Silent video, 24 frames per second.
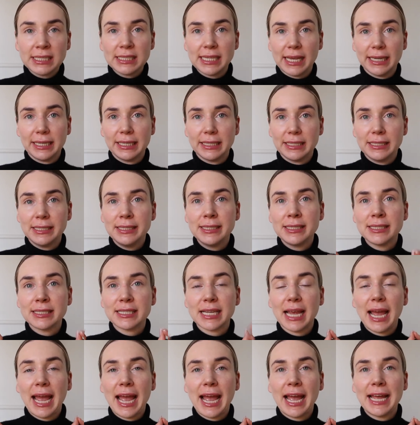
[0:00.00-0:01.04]
second
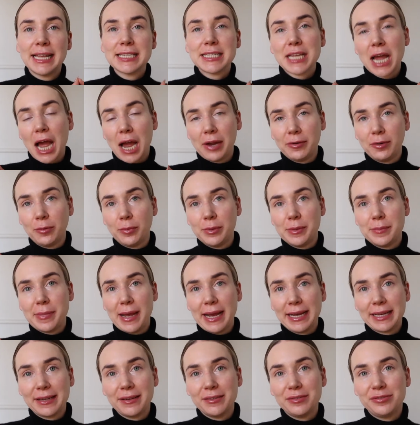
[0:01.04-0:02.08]
and I will be
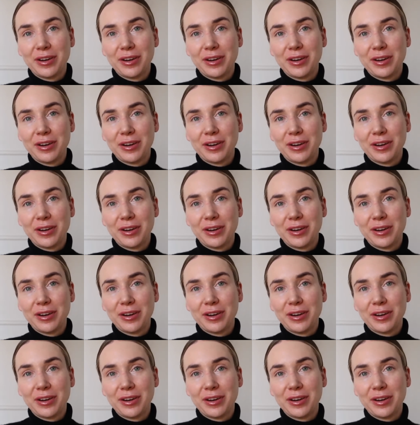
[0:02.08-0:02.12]
back